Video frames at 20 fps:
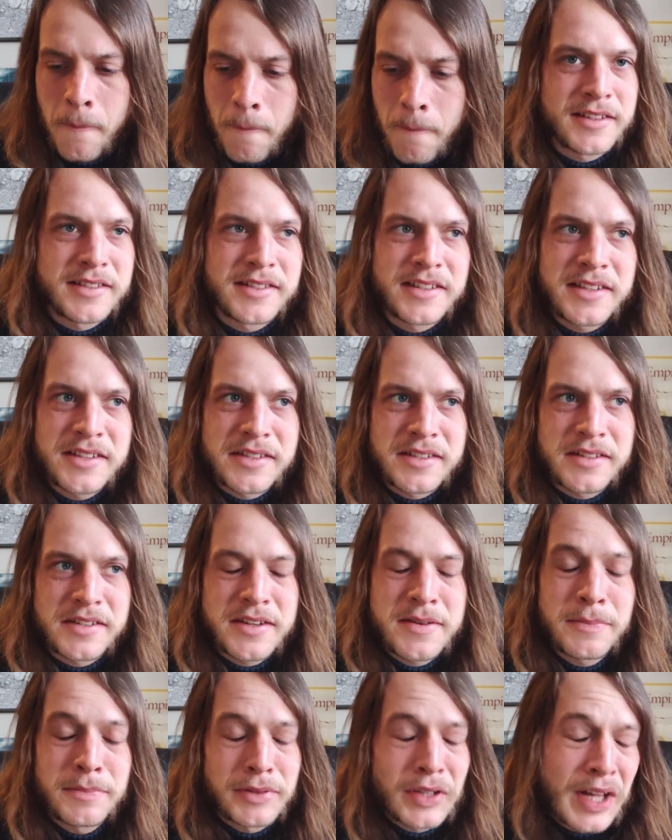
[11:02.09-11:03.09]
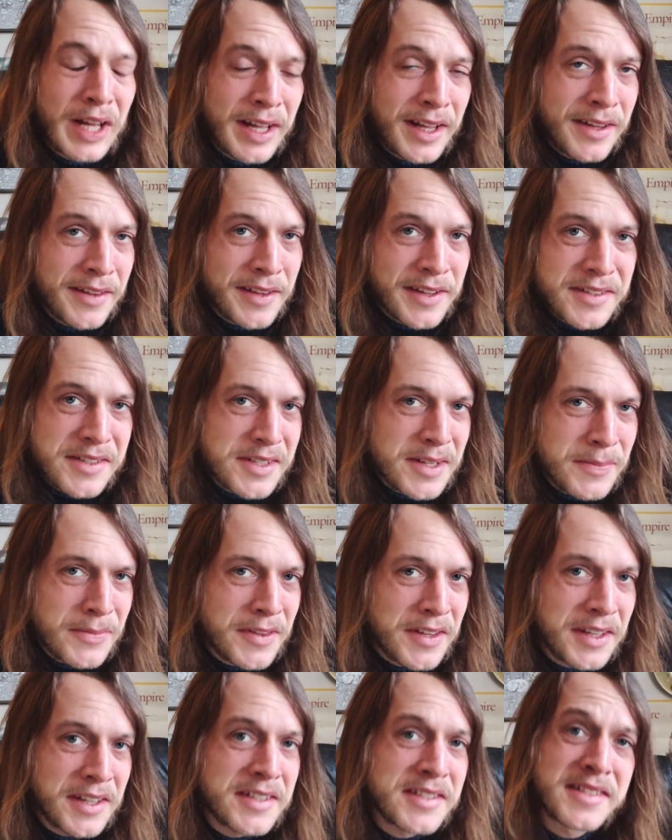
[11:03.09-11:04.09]
Does this imply that
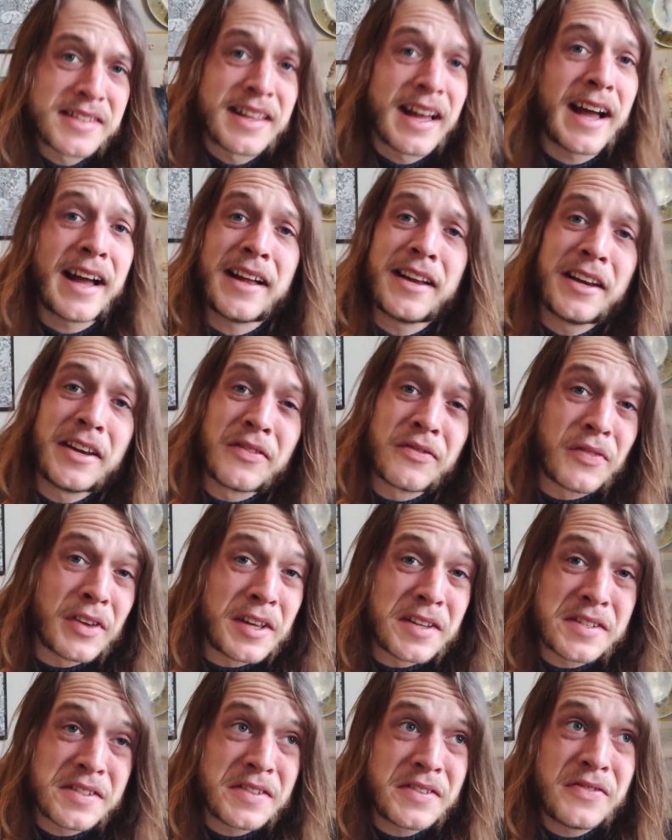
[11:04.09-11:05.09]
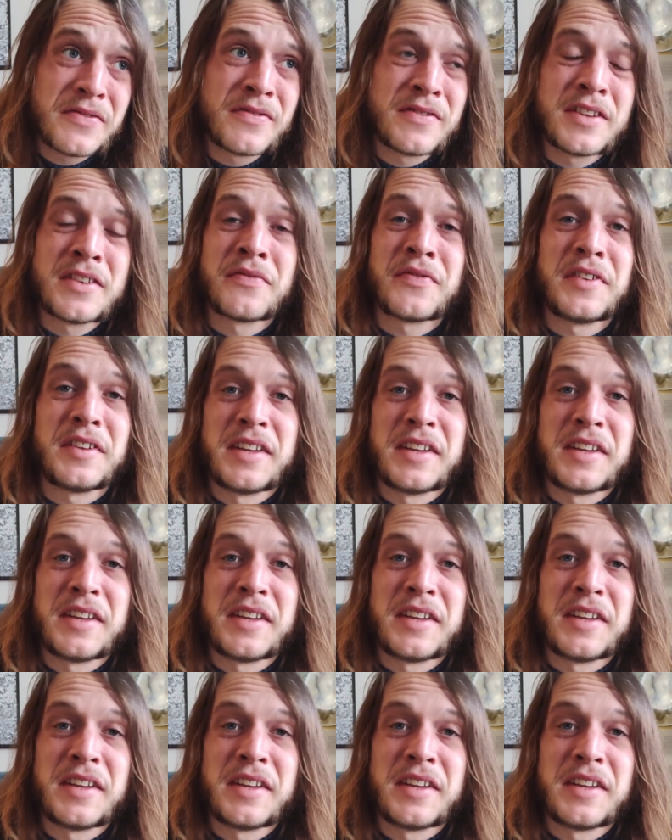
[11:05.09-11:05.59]
something is not invasive if